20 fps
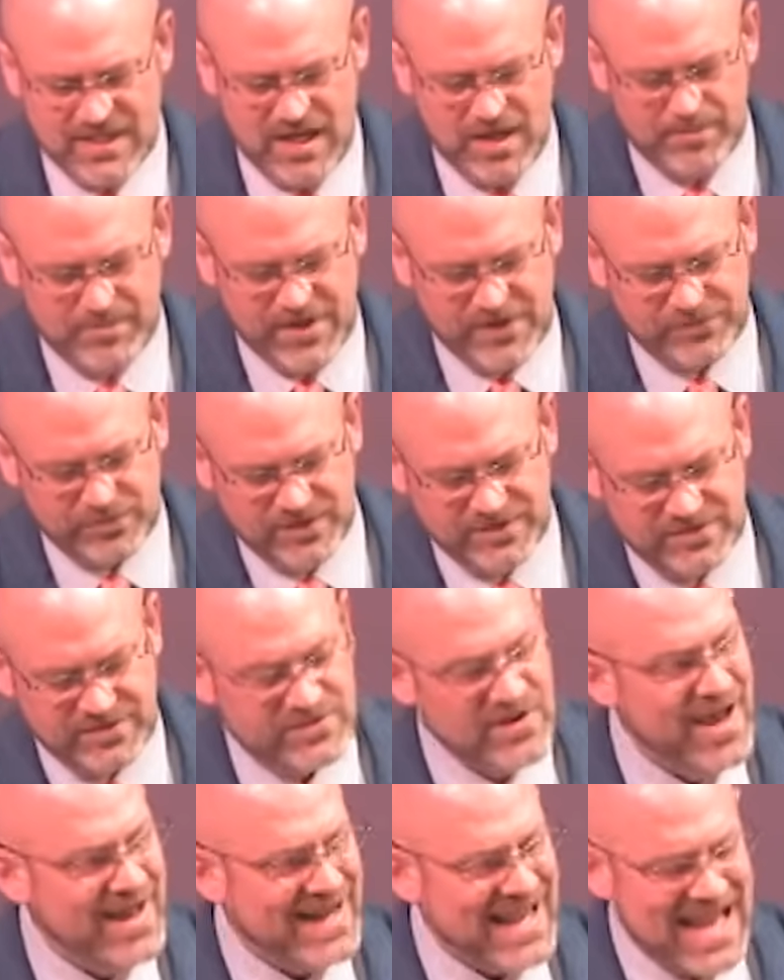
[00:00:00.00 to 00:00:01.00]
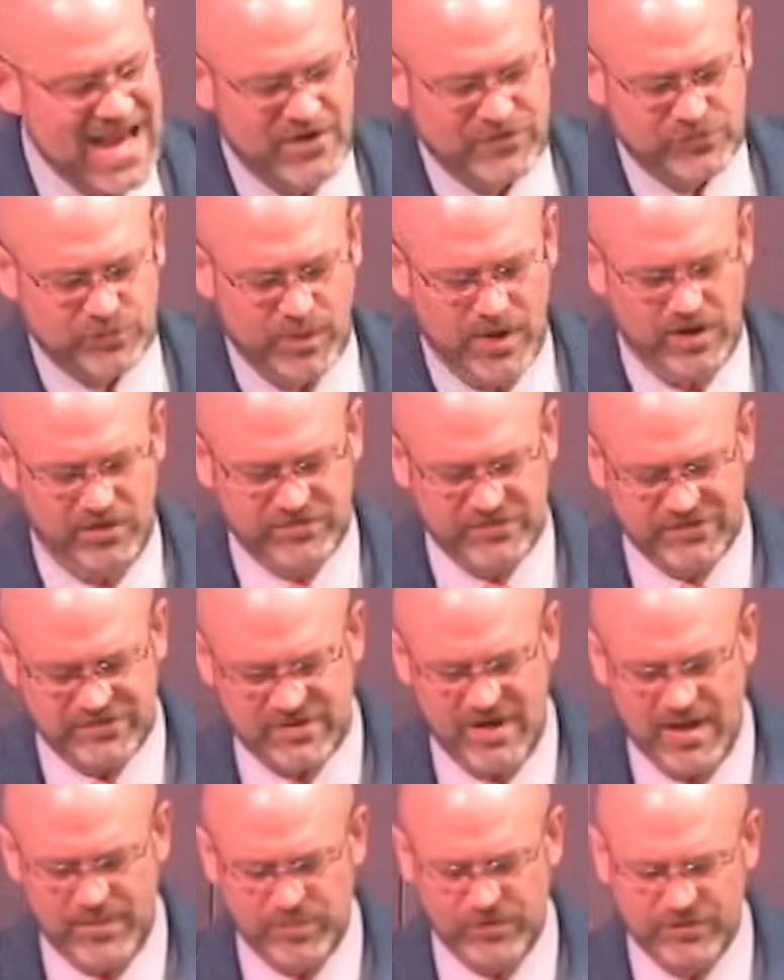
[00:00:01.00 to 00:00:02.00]
Now, Mithra did not have 12
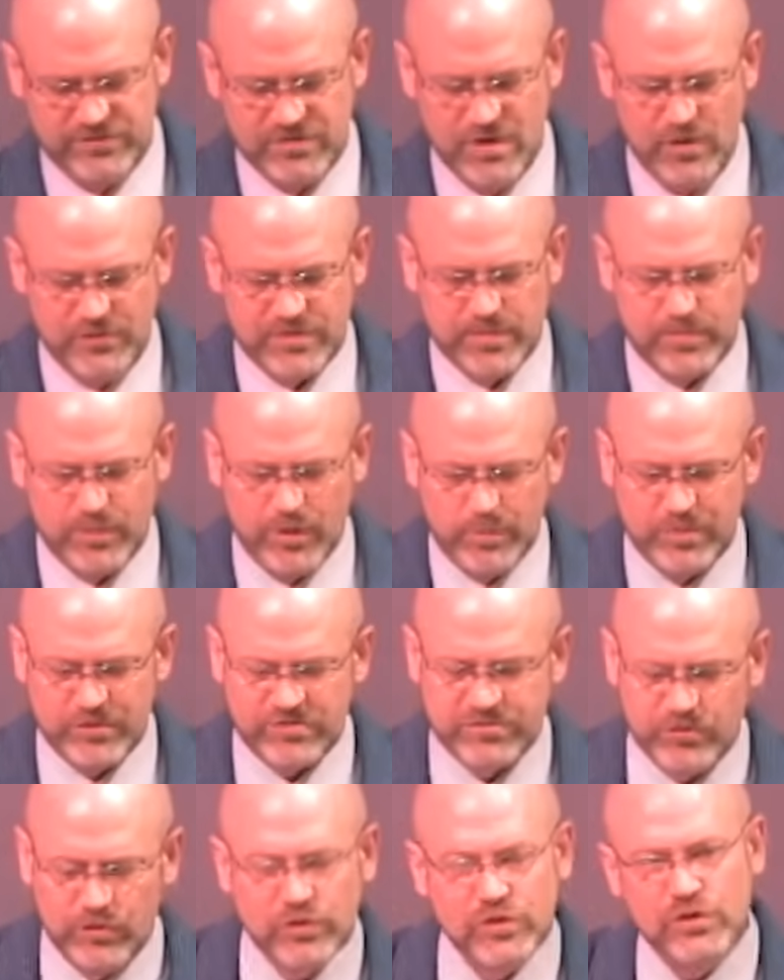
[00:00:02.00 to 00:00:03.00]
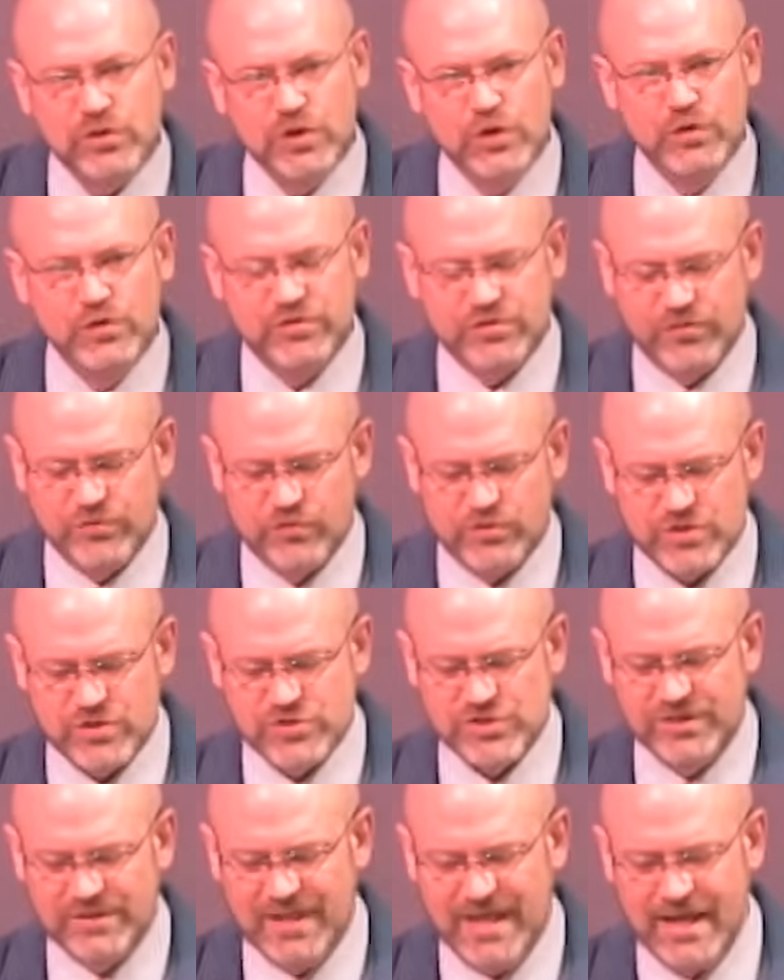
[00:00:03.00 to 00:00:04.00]
disciples. Note the purposeful use of
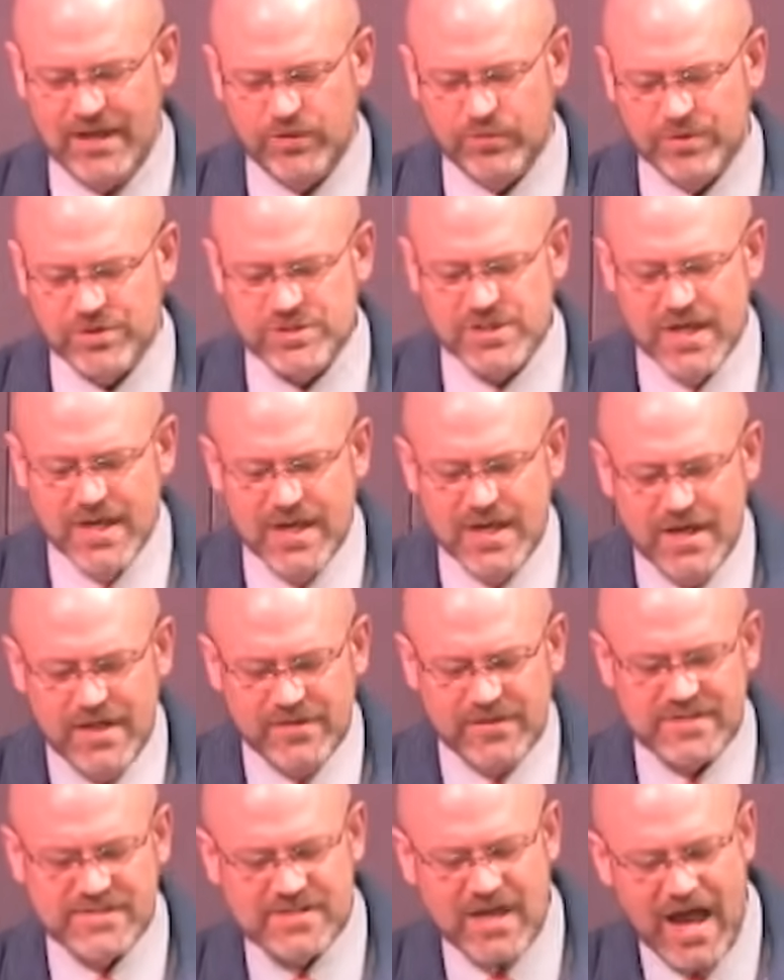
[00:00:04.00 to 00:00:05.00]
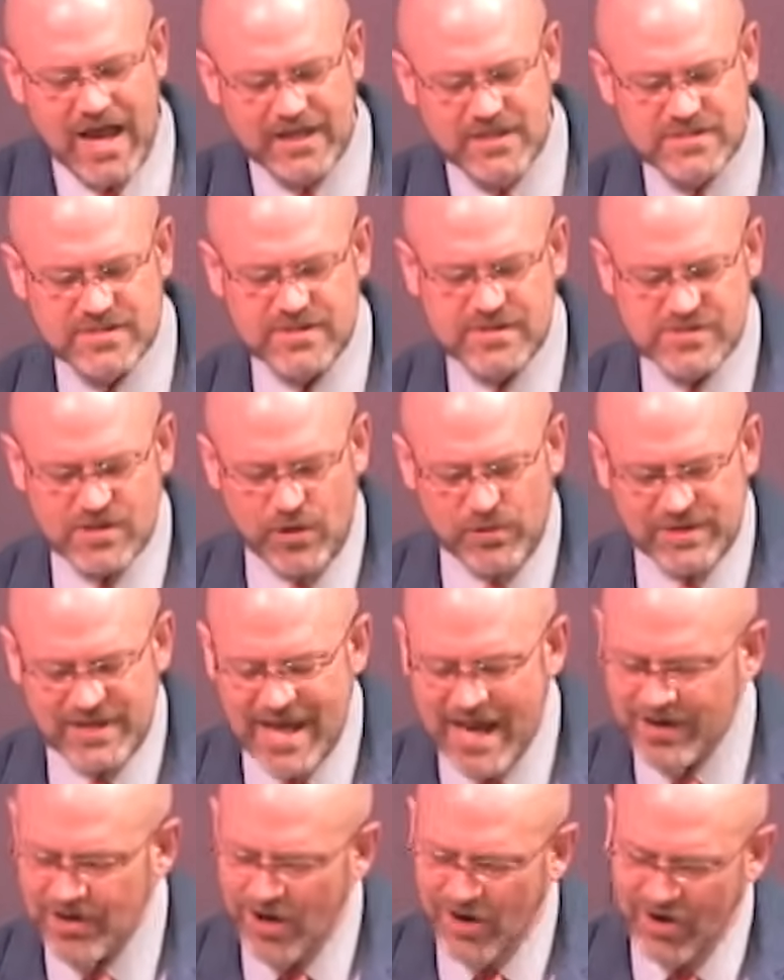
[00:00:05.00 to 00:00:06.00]
Christian language. The signs of the
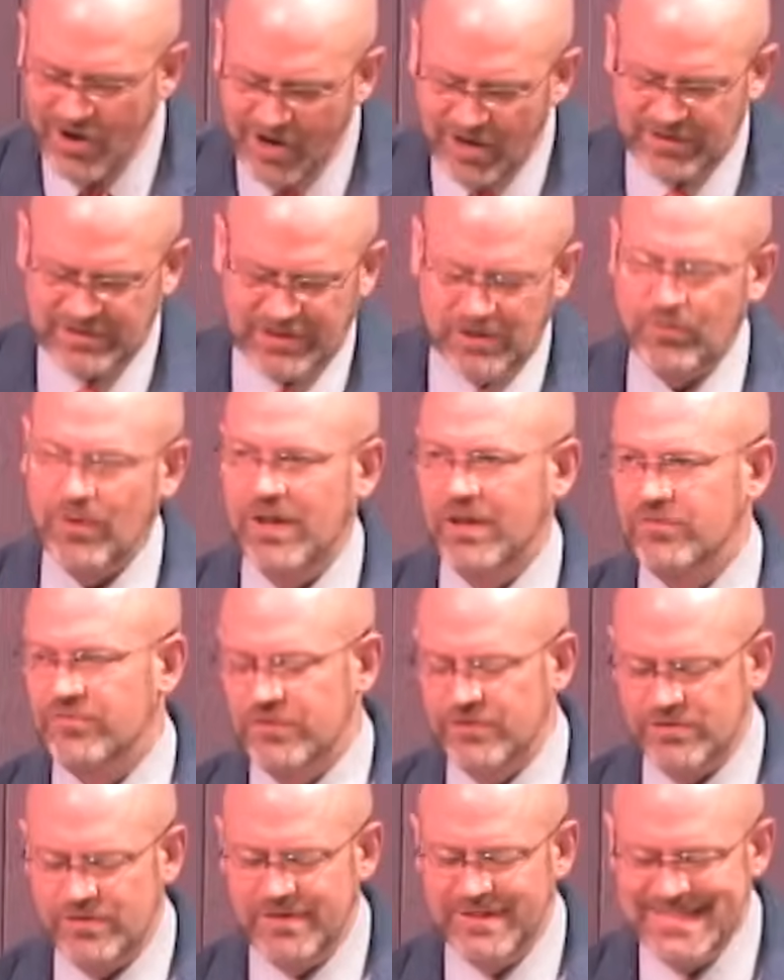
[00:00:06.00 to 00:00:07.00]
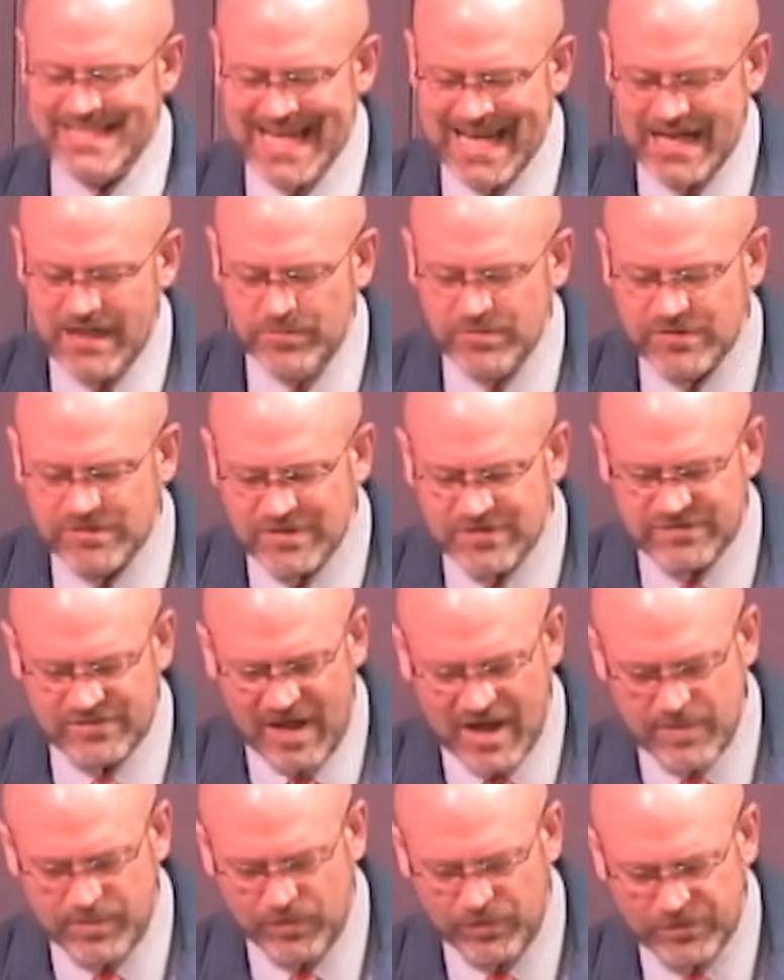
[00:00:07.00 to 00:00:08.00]
zodiac are hardly relevant to the named
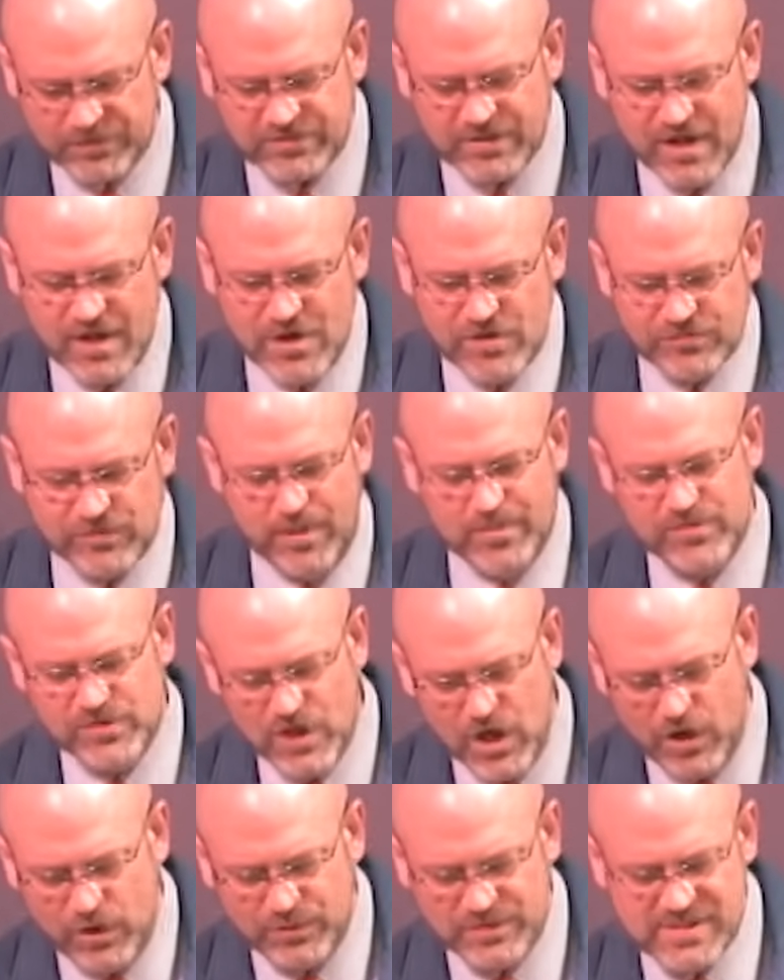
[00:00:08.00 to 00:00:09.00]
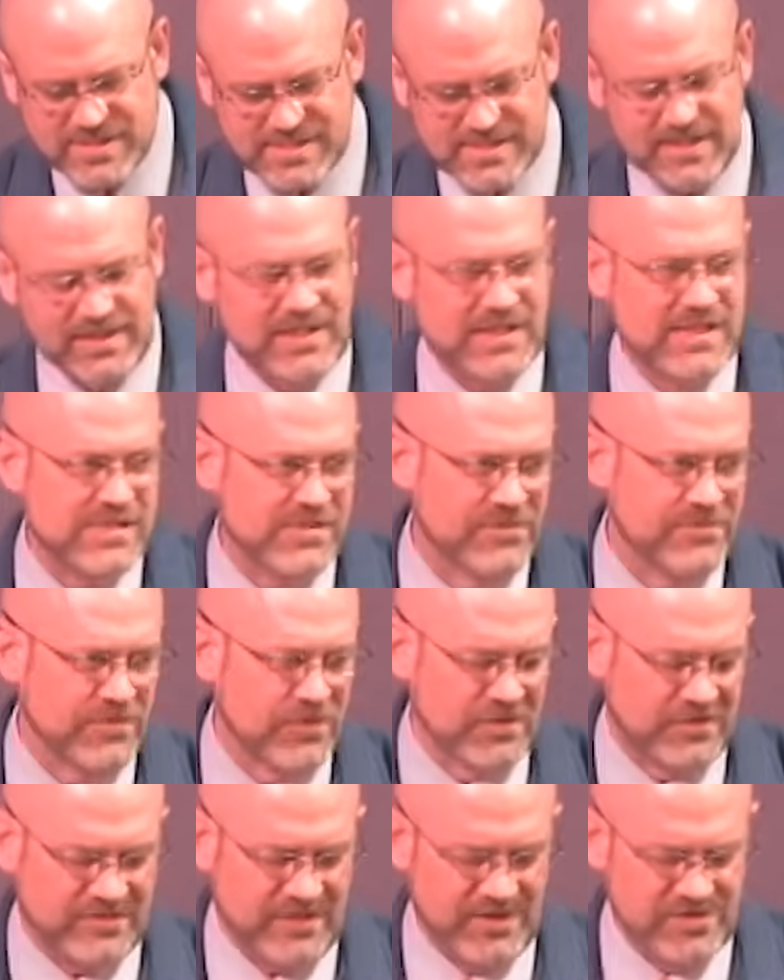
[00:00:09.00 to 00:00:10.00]
disciples from known cities in
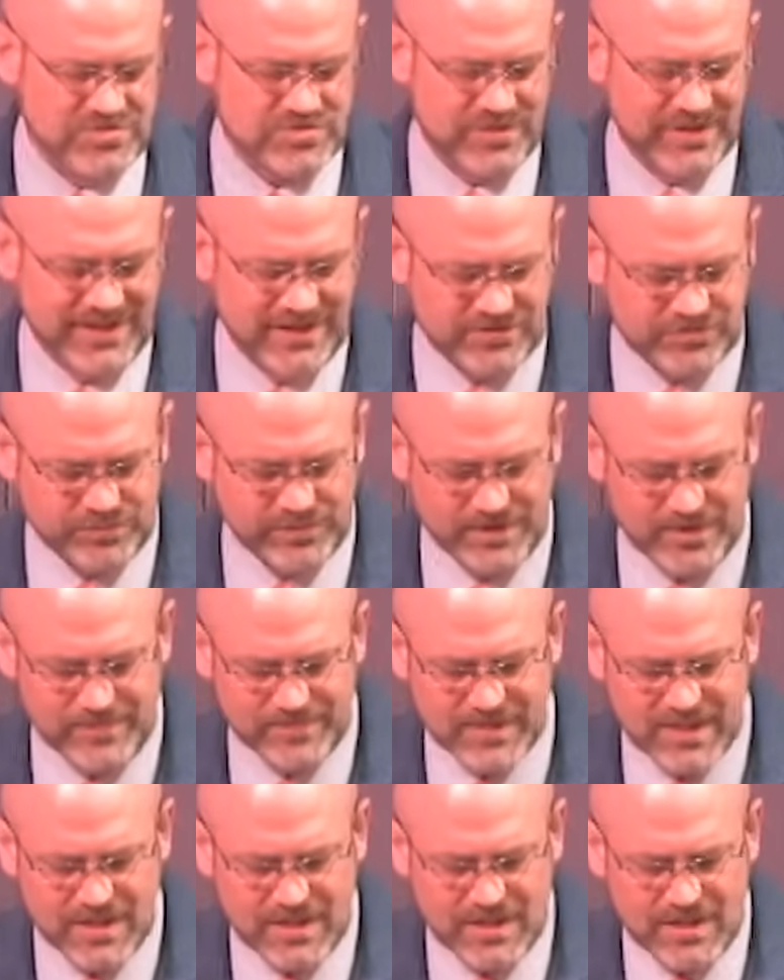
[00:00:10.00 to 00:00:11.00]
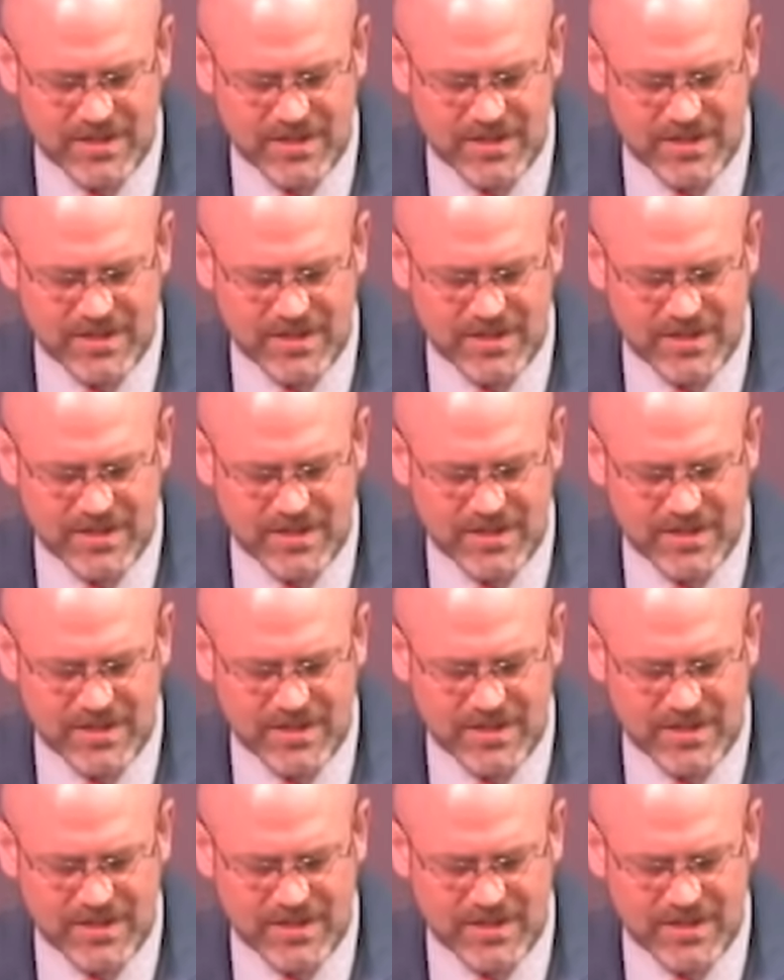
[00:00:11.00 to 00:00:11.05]
first century Israel.